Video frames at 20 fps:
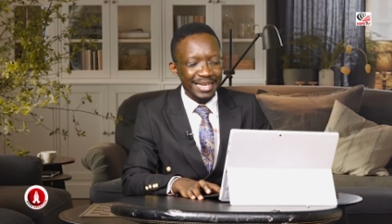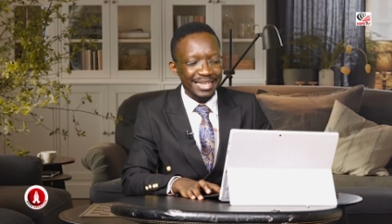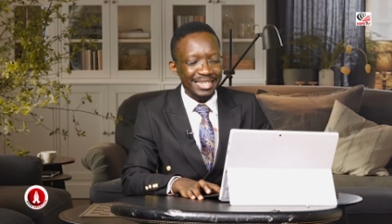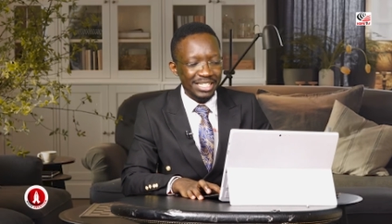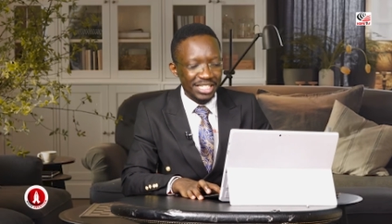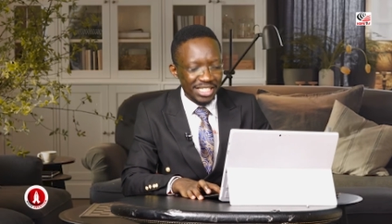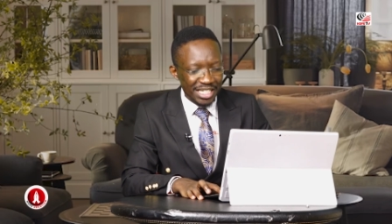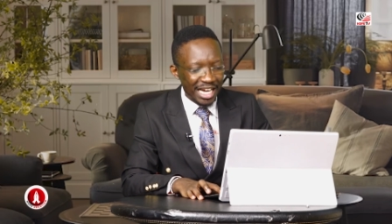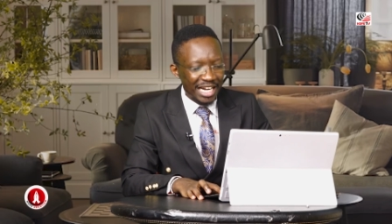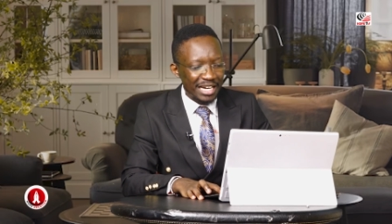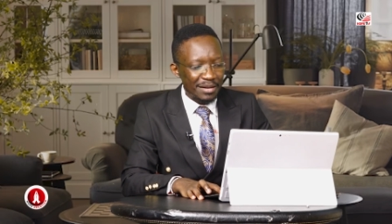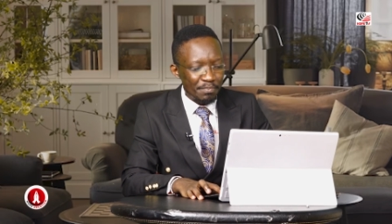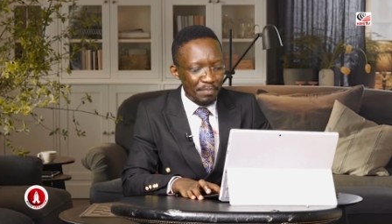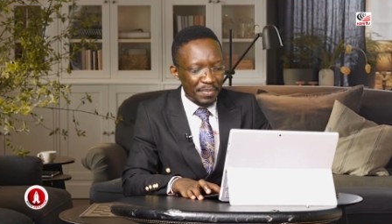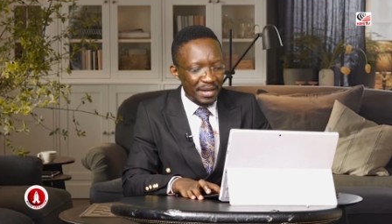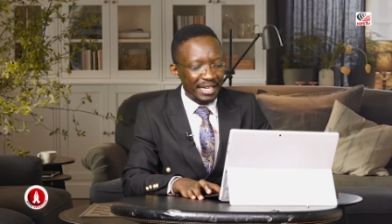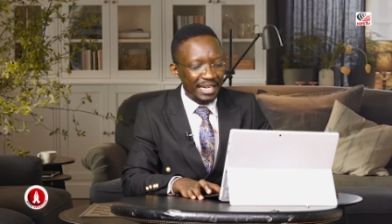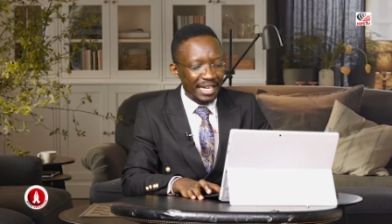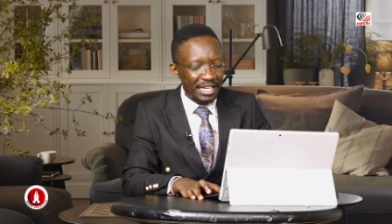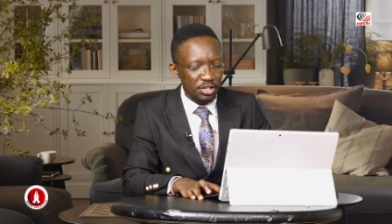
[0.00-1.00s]
shall
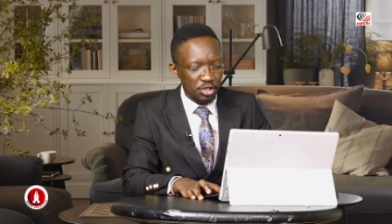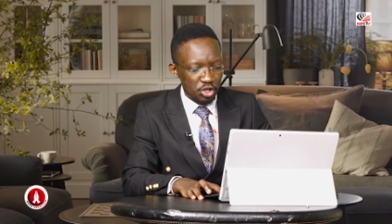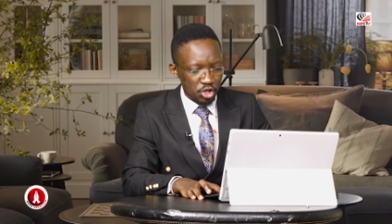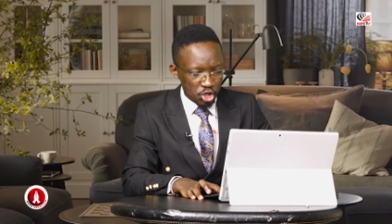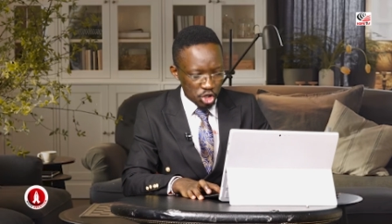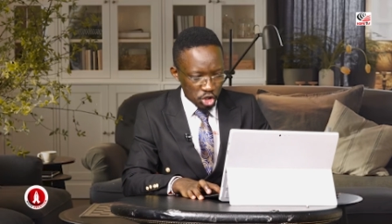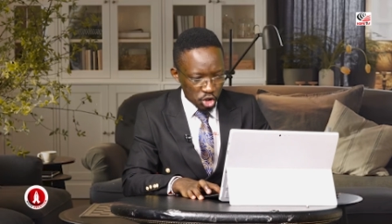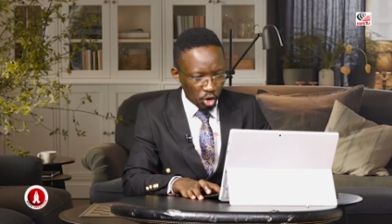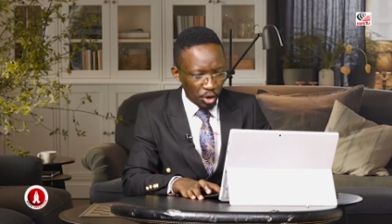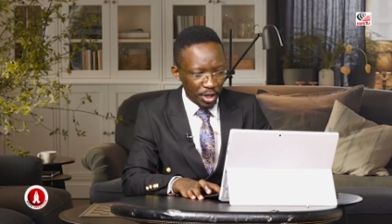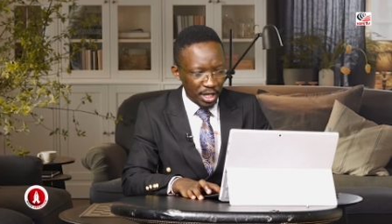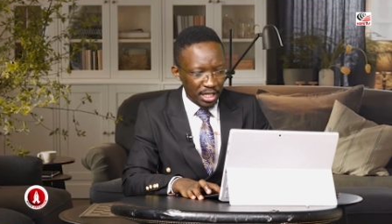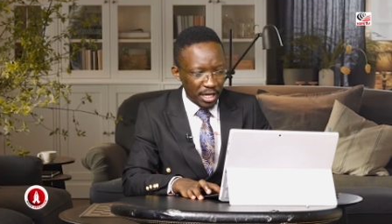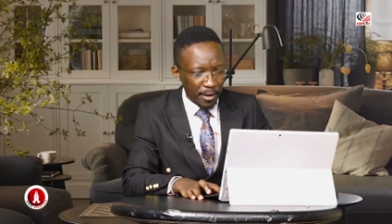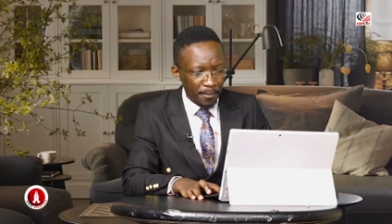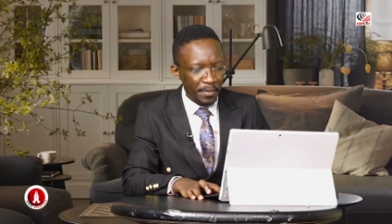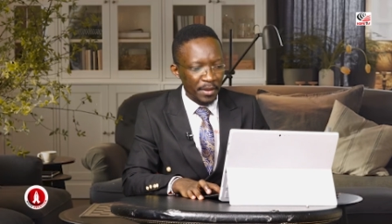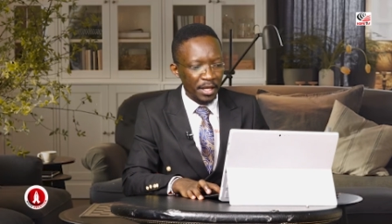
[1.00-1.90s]
be destroyed.